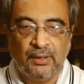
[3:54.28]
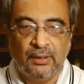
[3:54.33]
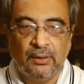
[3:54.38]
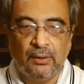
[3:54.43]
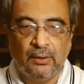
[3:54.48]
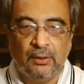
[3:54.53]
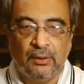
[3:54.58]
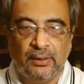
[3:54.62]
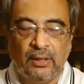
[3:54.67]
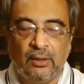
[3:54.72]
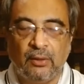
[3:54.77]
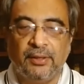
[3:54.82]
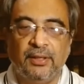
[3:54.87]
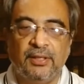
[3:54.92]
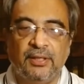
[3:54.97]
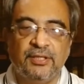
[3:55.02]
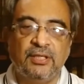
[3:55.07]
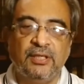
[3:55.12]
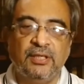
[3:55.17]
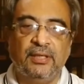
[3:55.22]
uh, or in
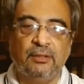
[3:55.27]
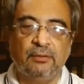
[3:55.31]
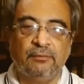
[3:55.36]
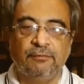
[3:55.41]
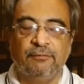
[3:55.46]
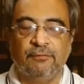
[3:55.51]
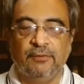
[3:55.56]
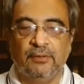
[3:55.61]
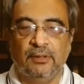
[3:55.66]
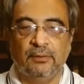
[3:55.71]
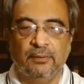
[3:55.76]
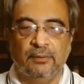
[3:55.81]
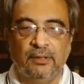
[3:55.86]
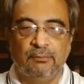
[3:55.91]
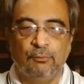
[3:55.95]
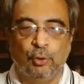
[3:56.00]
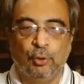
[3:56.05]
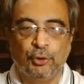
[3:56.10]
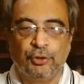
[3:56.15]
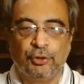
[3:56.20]
a state of uh,
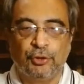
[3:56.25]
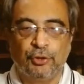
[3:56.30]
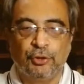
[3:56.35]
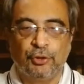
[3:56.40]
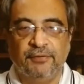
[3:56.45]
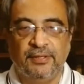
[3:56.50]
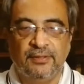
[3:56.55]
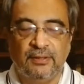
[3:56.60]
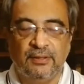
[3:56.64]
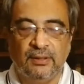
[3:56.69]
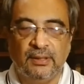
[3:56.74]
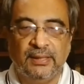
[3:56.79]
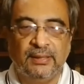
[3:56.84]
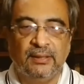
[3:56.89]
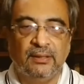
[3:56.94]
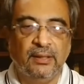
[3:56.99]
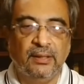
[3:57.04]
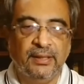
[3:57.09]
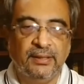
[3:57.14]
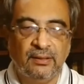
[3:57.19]
emotional frenzy
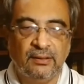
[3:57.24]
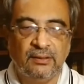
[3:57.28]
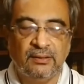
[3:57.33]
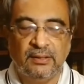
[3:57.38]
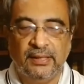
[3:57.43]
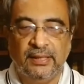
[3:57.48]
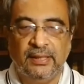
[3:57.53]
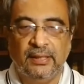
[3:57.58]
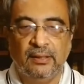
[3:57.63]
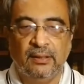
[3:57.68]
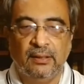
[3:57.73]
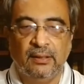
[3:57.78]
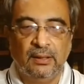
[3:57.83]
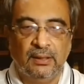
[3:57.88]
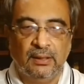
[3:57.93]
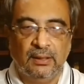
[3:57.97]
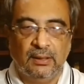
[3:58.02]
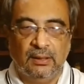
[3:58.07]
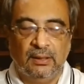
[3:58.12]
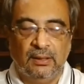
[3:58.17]
and it is here
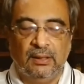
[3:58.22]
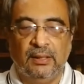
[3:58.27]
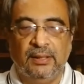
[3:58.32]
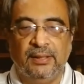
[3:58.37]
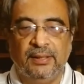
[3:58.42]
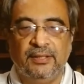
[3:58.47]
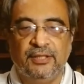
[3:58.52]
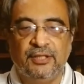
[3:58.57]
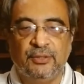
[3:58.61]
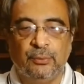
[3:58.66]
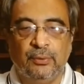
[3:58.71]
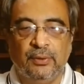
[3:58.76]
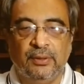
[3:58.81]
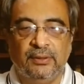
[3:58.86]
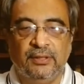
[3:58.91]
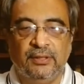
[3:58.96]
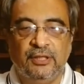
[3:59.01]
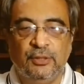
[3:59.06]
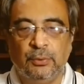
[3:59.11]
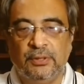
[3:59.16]
uh, in this in
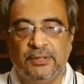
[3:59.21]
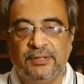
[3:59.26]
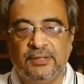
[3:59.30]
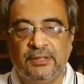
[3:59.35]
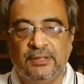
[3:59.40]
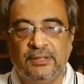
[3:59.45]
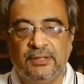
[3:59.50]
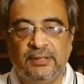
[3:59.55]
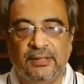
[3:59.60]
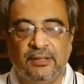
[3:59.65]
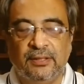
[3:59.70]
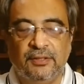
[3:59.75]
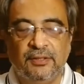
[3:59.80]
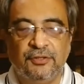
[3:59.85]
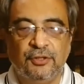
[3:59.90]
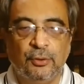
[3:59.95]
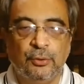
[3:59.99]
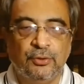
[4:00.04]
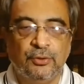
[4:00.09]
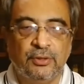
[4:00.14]
these verses that it is
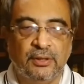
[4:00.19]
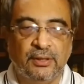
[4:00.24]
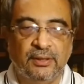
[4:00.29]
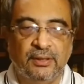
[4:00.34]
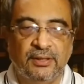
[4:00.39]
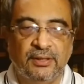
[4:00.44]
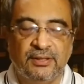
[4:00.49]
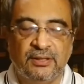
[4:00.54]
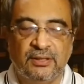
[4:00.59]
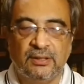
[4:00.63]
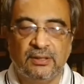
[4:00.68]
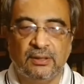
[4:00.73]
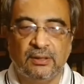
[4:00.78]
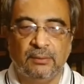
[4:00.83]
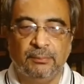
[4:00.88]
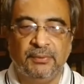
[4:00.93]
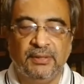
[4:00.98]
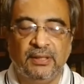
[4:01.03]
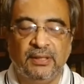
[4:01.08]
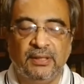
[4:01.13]
used in this uh,
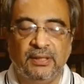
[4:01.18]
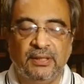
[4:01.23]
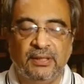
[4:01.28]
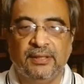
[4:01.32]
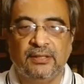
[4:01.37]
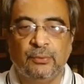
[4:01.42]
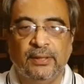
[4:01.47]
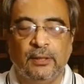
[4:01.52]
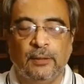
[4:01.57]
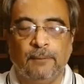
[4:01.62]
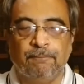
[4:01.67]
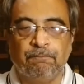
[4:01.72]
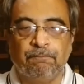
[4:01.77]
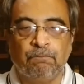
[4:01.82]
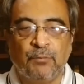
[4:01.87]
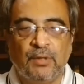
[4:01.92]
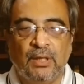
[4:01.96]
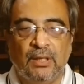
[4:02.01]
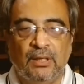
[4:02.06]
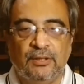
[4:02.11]
meaning as well
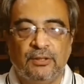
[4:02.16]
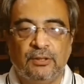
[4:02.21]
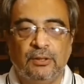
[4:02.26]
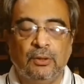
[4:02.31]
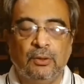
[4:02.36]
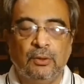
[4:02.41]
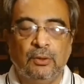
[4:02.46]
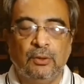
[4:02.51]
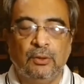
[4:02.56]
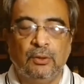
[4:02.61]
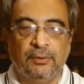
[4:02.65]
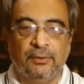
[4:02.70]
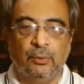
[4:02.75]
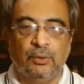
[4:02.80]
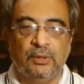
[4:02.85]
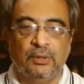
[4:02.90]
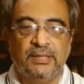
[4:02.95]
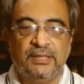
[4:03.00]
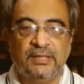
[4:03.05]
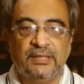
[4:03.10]
so the
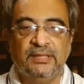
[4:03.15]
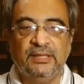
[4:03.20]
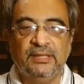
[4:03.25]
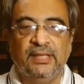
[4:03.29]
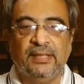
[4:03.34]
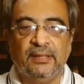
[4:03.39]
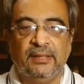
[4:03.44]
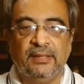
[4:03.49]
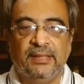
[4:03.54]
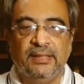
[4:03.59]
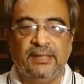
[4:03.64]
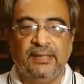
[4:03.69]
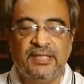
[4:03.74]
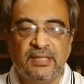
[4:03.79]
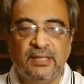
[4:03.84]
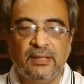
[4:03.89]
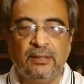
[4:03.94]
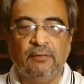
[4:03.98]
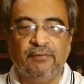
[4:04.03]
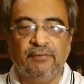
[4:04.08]
words is that
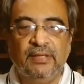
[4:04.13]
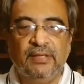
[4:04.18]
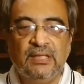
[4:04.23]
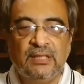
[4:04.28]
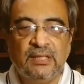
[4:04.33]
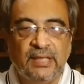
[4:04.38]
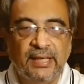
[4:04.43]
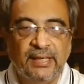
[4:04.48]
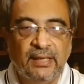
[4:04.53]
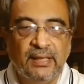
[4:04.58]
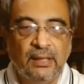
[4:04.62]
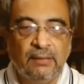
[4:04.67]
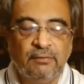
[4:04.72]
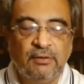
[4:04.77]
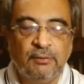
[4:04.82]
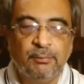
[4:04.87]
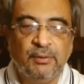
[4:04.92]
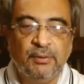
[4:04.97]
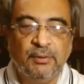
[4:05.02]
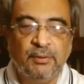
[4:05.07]
instead of entangling
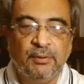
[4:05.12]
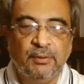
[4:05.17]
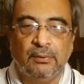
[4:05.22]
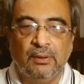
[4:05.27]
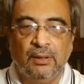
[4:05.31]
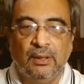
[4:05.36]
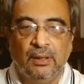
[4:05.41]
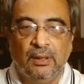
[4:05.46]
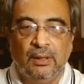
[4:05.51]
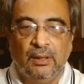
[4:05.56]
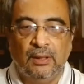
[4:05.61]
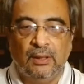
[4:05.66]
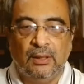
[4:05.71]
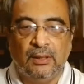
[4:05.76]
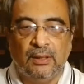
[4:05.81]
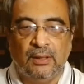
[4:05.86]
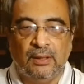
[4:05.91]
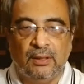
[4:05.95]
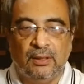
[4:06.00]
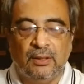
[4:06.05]
with people
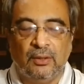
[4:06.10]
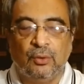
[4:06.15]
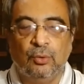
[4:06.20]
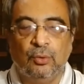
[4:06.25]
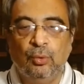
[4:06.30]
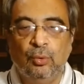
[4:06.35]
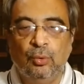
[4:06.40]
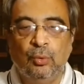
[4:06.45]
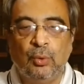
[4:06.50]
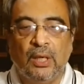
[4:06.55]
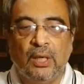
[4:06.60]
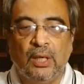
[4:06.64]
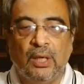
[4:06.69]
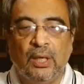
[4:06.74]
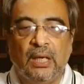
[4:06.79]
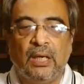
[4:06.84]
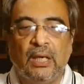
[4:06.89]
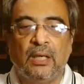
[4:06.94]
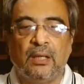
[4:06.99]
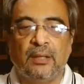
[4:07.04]
uh, who
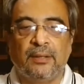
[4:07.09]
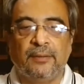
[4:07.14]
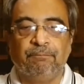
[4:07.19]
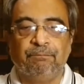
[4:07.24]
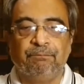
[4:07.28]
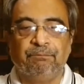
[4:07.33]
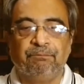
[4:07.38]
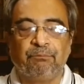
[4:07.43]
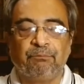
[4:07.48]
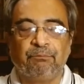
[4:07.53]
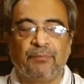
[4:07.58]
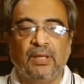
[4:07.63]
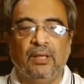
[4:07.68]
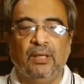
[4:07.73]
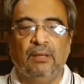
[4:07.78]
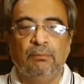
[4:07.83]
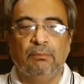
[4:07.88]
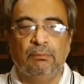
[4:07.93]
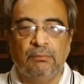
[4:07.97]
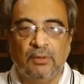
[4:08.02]
are
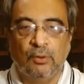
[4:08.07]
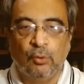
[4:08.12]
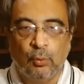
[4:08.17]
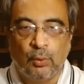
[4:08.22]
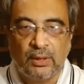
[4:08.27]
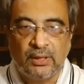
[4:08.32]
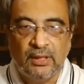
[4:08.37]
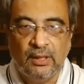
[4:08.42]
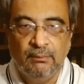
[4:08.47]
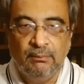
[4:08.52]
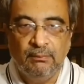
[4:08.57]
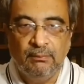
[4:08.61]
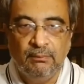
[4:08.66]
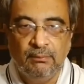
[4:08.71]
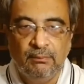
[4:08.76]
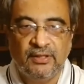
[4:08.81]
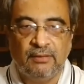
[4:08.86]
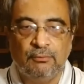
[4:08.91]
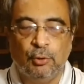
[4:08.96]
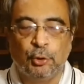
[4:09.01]
overcome
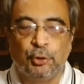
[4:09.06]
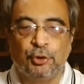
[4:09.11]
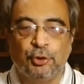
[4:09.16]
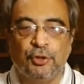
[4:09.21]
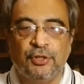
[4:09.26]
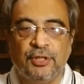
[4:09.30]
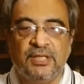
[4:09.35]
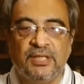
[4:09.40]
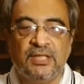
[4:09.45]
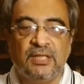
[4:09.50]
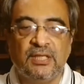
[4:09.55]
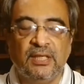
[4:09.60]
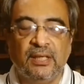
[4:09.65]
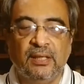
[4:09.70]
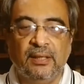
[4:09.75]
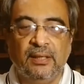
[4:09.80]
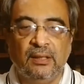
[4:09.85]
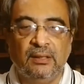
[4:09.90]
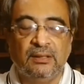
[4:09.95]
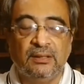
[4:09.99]
with emotions instead
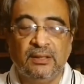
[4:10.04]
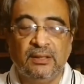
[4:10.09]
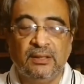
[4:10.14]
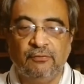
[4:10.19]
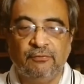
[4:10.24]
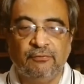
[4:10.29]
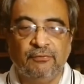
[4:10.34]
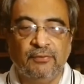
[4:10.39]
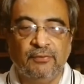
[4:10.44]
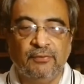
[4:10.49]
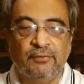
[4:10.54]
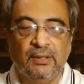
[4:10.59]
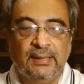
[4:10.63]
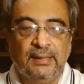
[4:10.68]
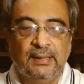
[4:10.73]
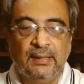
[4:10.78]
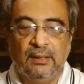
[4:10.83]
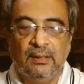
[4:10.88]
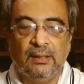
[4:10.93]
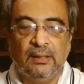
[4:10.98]
instead of
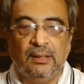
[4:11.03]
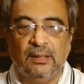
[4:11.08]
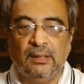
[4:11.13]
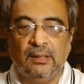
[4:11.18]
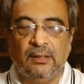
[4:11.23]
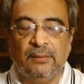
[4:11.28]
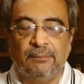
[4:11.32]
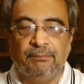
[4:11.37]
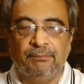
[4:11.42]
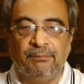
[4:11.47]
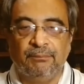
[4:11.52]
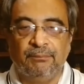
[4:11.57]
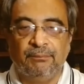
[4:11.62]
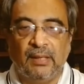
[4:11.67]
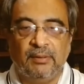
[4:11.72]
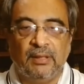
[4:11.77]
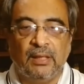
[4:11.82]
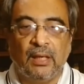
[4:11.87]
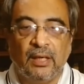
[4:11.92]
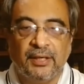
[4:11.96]
uh, i
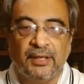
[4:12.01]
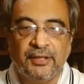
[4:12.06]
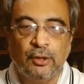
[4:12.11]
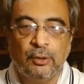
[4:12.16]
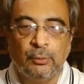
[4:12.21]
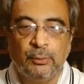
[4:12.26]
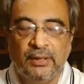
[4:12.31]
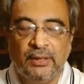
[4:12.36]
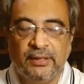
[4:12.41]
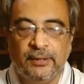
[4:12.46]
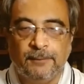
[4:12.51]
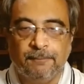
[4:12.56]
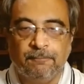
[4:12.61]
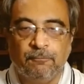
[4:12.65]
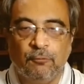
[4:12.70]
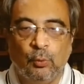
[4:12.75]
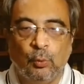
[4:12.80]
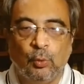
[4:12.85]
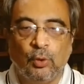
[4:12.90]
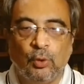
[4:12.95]
mean arguing with them
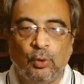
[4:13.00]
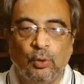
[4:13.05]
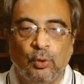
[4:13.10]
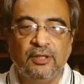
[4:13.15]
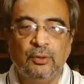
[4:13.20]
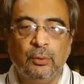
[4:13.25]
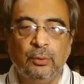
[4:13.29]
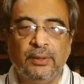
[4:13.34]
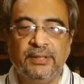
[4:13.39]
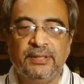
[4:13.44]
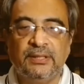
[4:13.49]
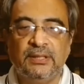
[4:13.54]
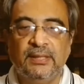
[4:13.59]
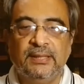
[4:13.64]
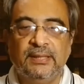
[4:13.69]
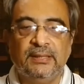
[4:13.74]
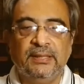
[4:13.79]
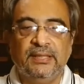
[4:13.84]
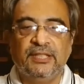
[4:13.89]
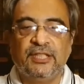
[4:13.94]
what they do is
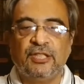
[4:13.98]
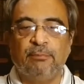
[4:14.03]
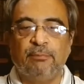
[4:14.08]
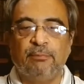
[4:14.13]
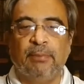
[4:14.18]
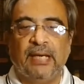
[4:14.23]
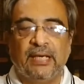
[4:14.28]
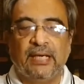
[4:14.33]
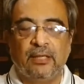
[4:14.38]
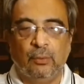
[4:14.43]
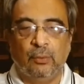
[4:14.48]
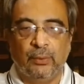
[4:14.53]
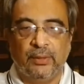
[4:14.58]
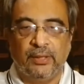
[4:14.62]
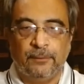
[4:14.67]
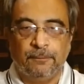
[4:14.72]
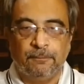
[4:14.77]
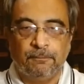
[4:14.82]
they just back away